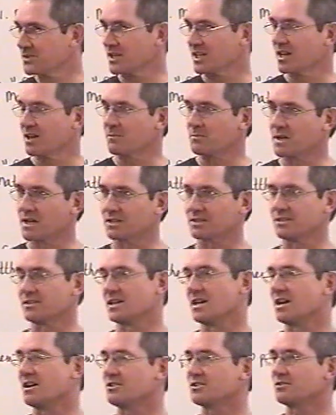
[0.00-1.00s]
got back to the
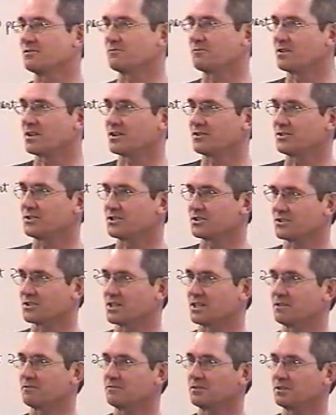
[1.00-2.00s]
house and found the slave
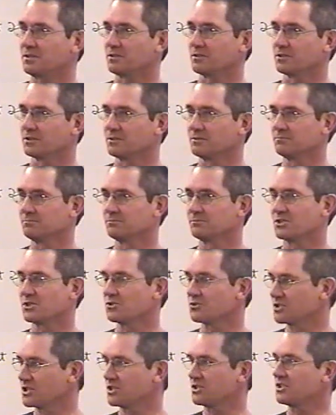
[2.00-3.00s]
healed. So
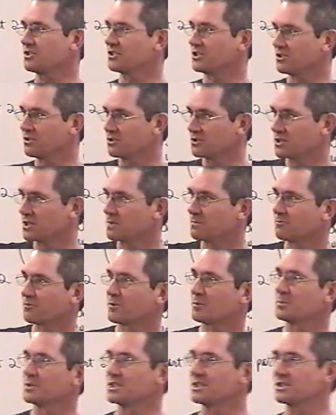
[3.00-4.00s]
Jesus heals him from
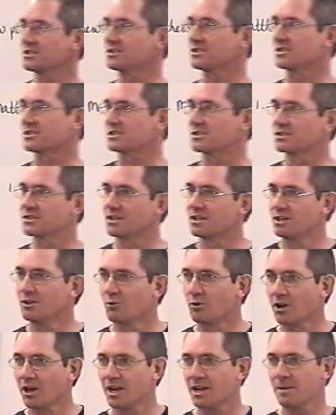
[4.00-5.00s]
a distance.
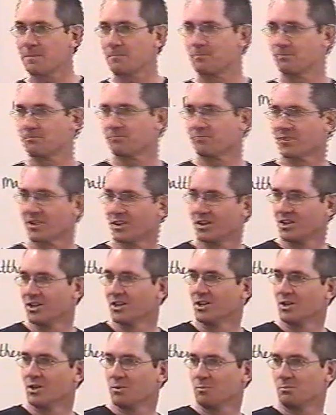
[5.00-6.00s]
Why?
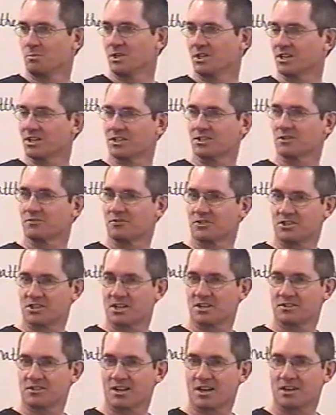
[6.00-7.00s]
Because of a
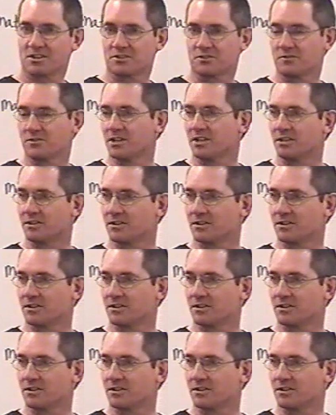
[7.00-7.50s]
Gentile's faith.